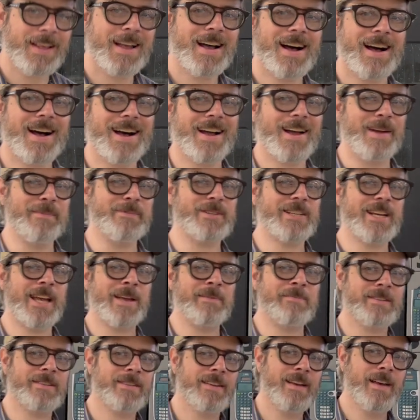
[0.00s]
Hi, I'm
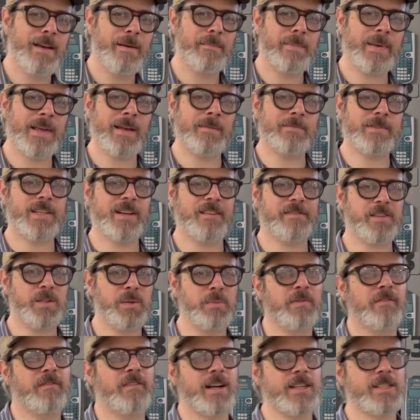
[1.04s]
James, PM Shift
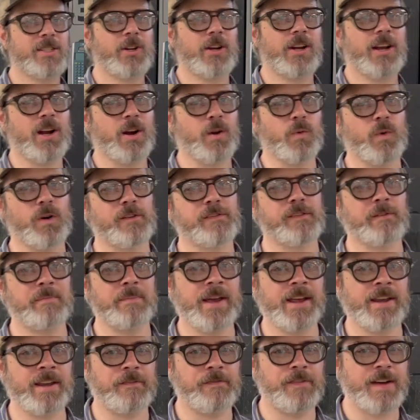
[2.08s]
Supervisor here at Wolfram
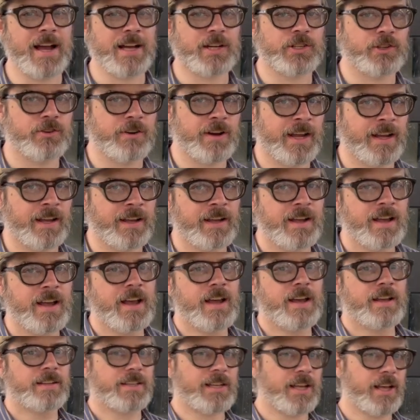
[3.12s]
Manufacturing.
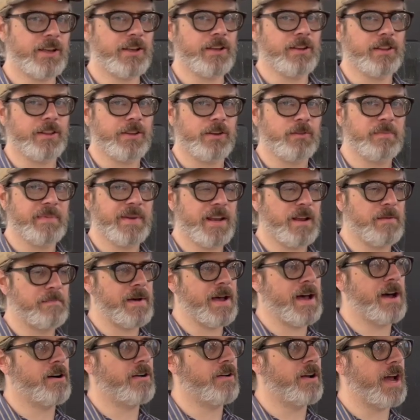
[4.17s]
Tell you a little bit
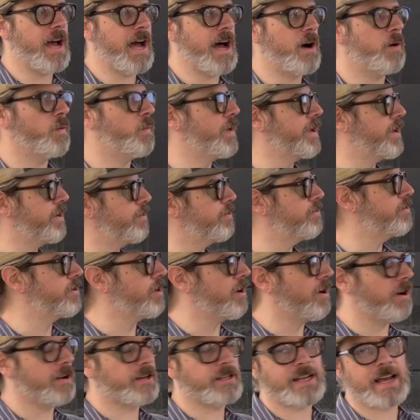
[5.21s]
about how we use
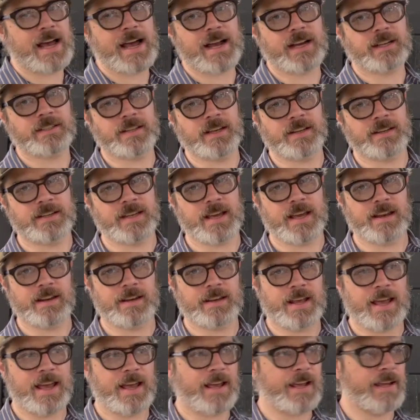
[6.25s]
OnTakt in
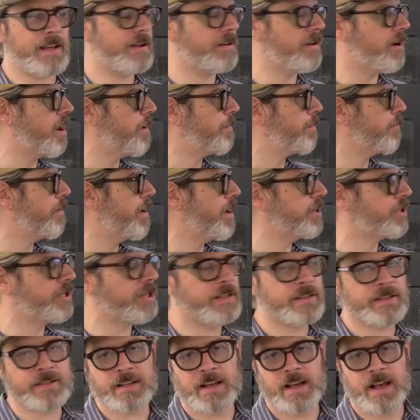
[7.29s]
day-to-day
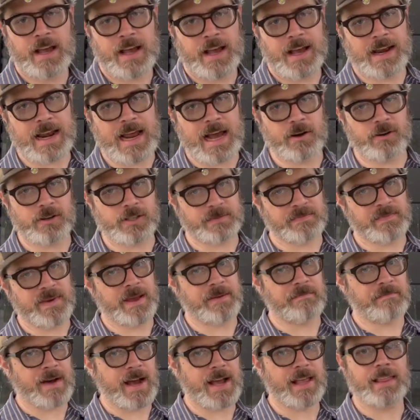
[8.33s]
operations and how it's made
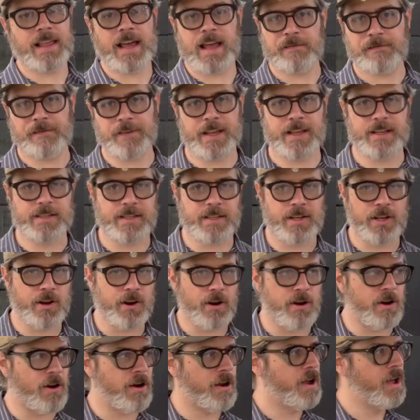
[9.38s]
my life
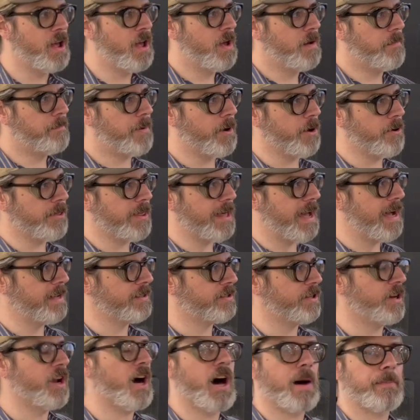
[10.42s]
easier both as
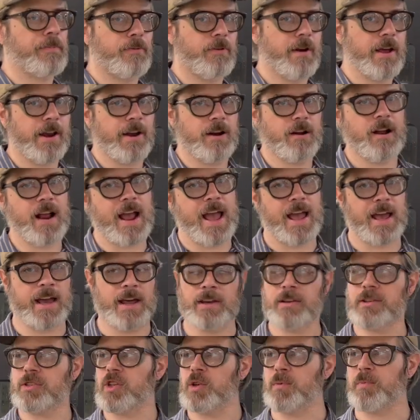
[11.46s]
an operator and
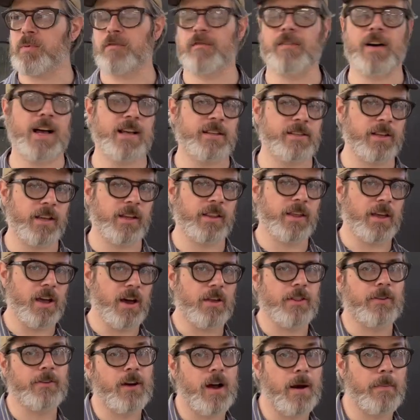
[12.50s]
supervising the
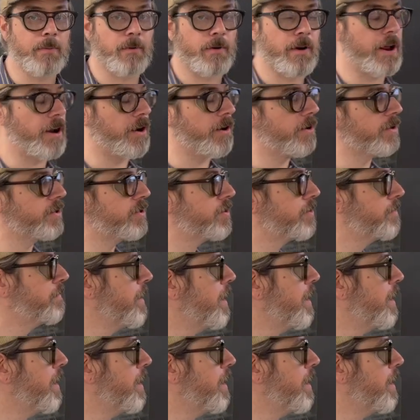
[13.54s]
other operators.